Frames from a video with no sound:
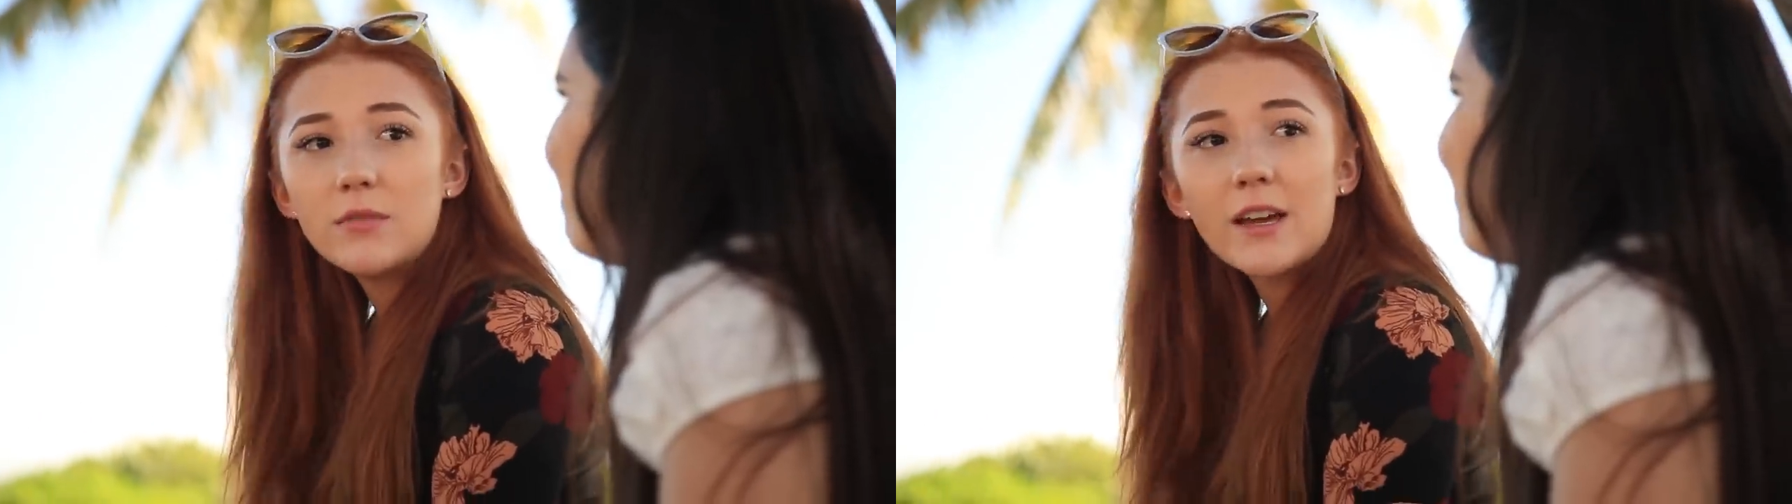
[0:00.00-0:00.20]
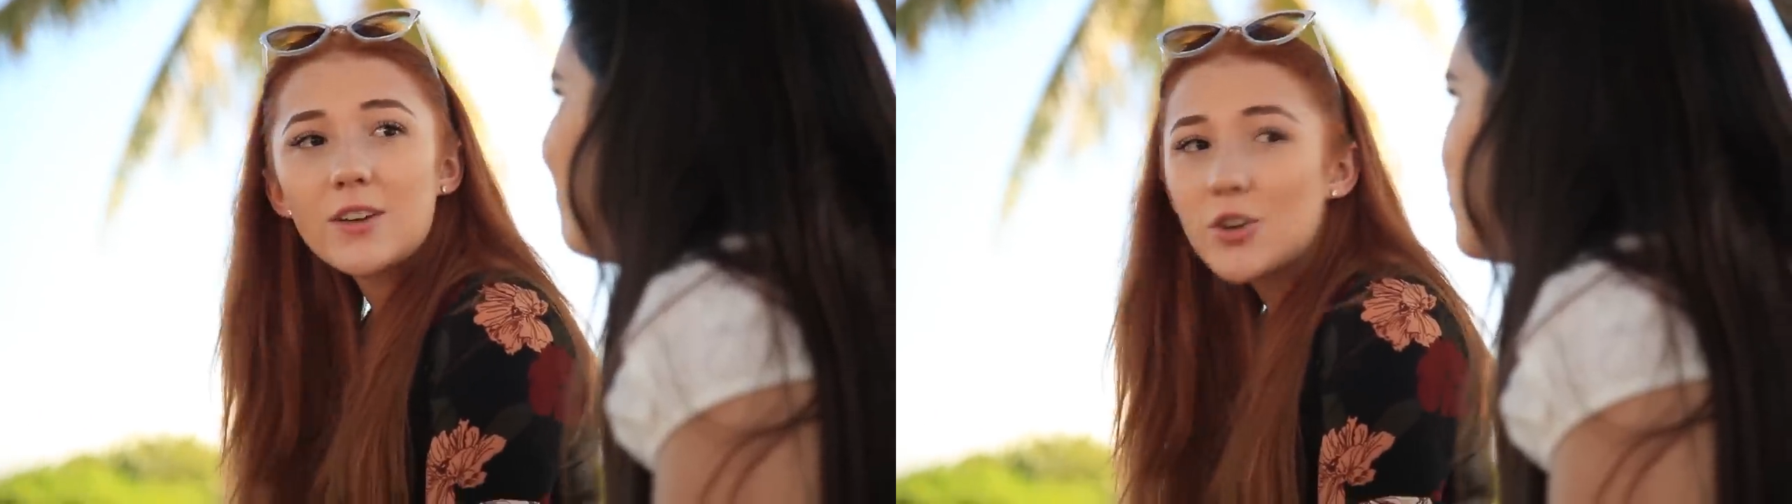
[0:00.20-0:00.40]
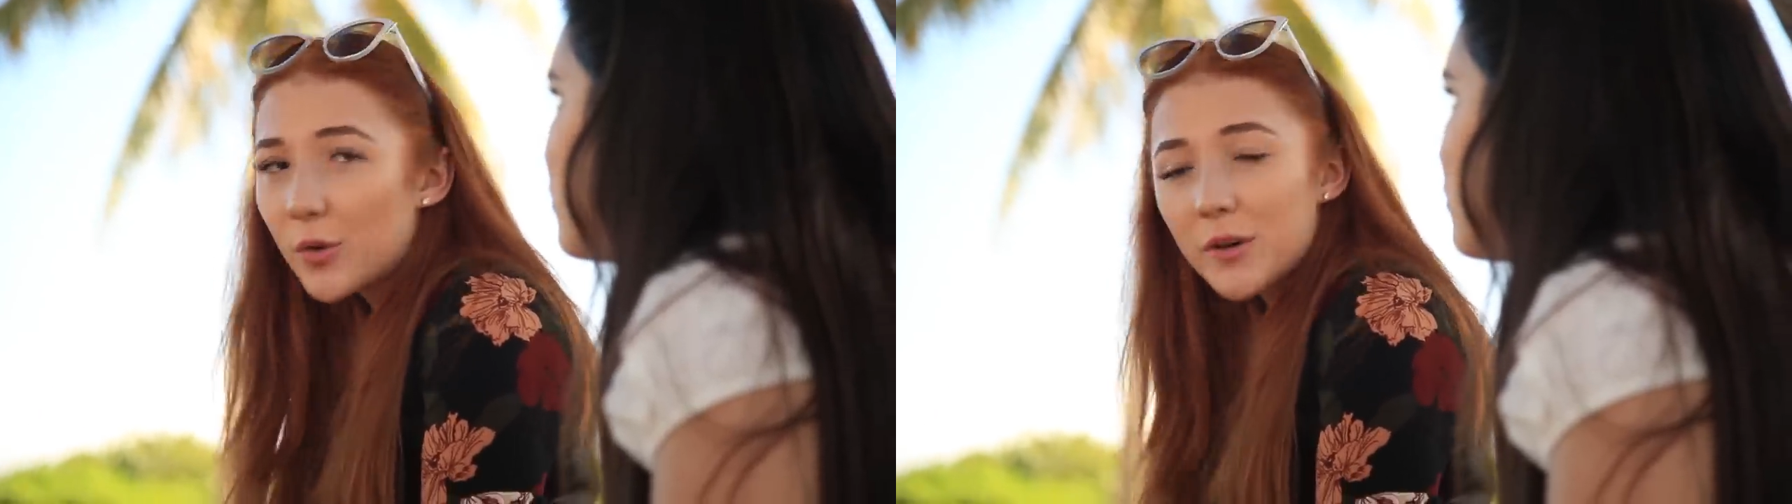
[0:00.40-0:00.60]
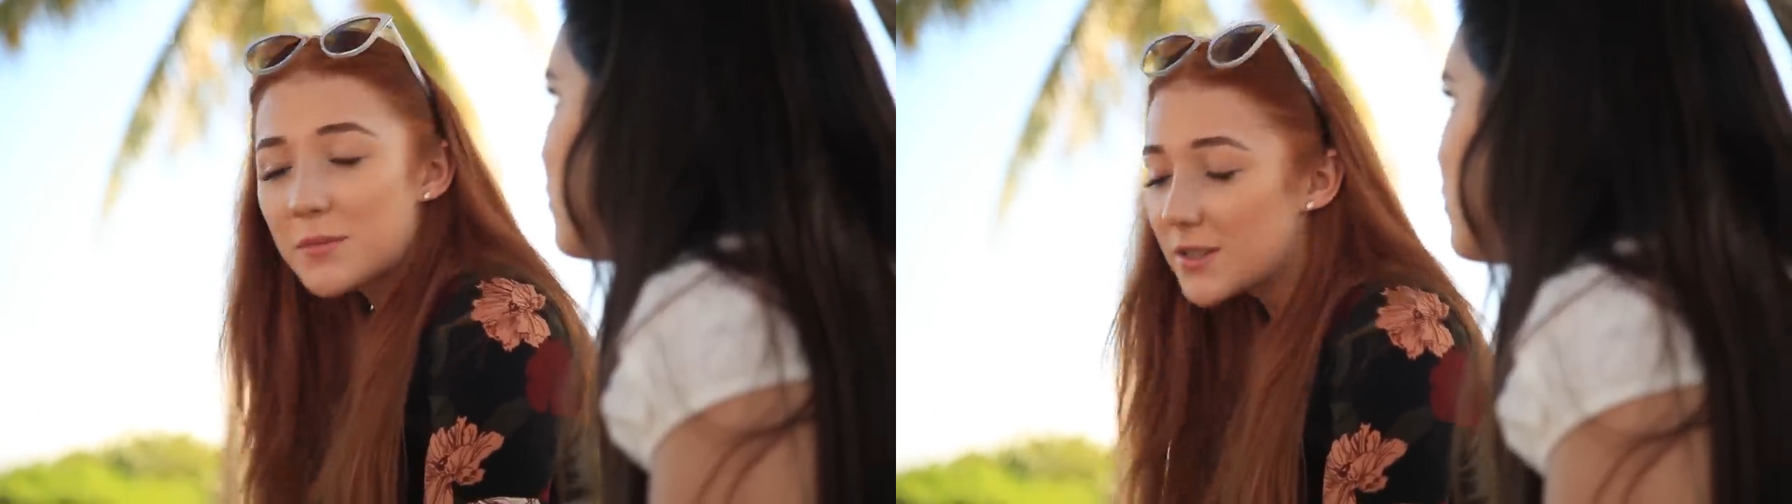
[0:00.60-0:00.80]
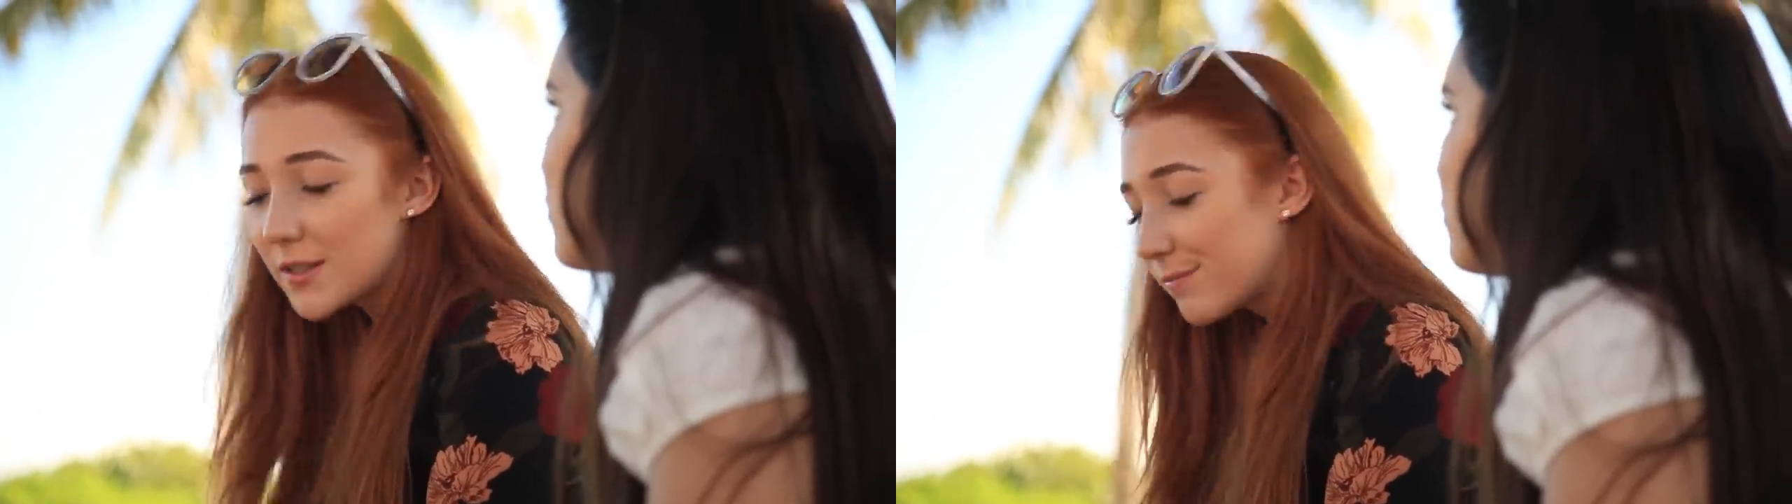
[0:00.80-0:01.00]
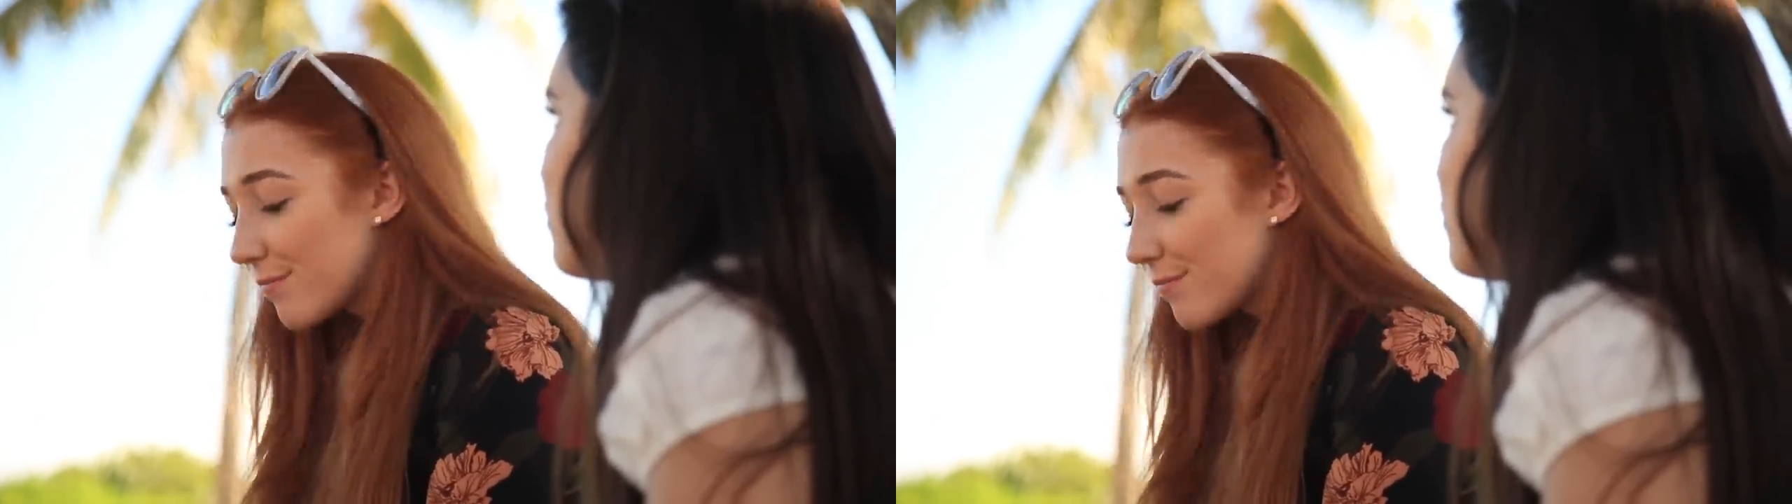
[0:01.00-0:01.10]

Day. Like nowhere to be seen.